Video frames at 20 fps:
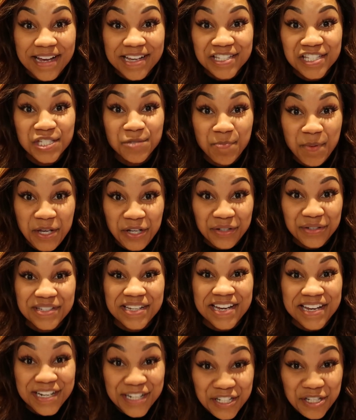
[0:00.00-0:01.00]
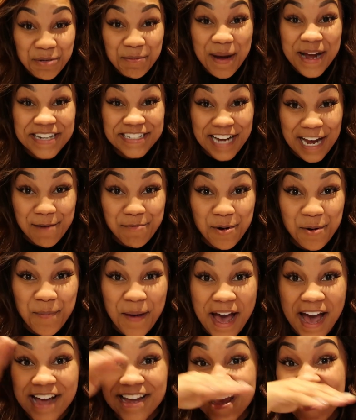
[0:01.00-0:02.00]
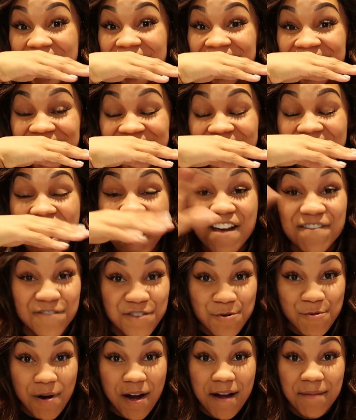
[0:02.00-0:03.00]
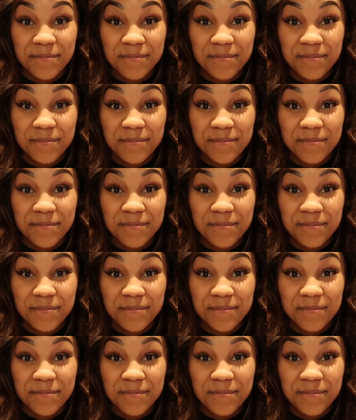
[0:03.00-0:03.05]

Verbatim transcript: has spilled into my diaper bag, and it's everywhere.